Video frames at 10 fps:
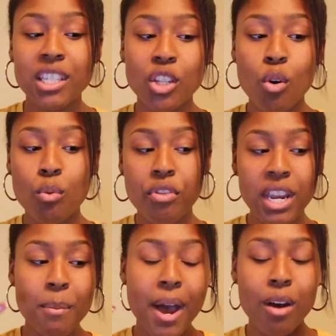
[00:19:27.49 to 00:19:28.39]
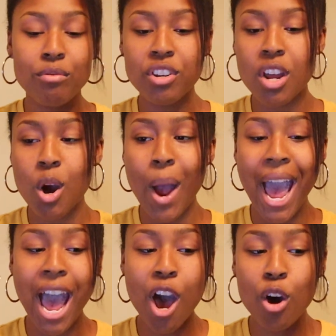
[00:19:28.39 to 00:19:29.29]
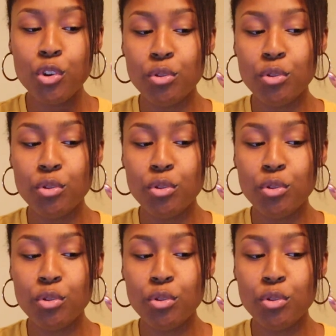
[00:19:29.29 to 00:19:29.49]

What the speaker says: So think about, how